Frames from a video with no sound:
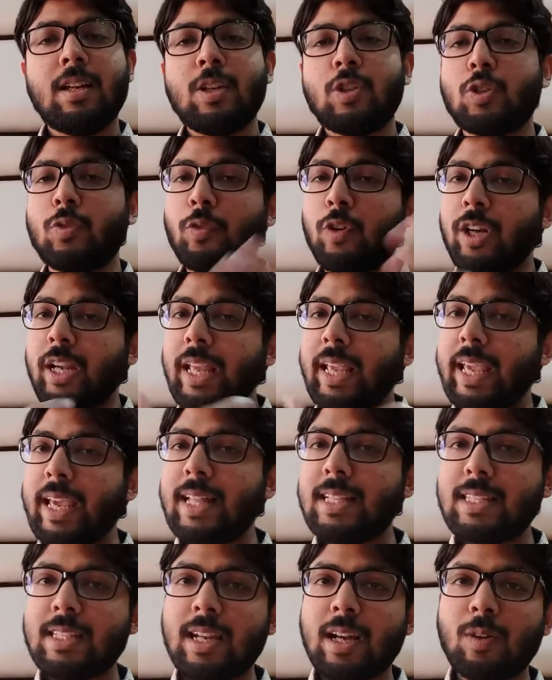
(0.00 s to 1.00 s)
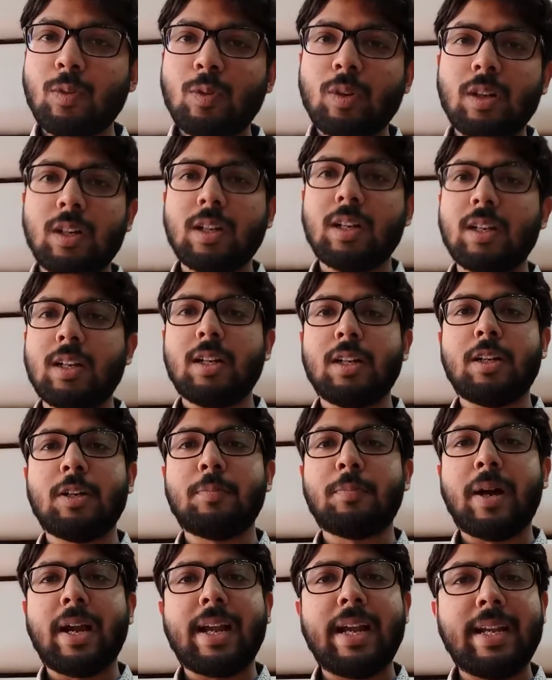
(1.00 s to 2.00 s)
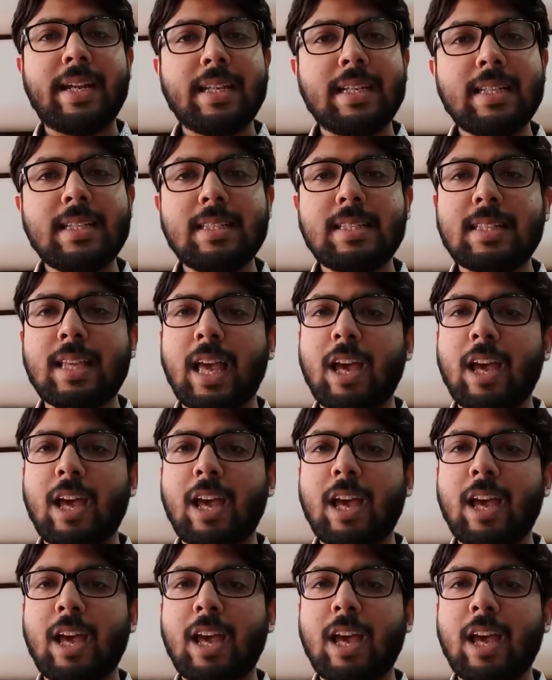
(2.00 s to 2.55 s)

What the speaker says: So for decades now, marketers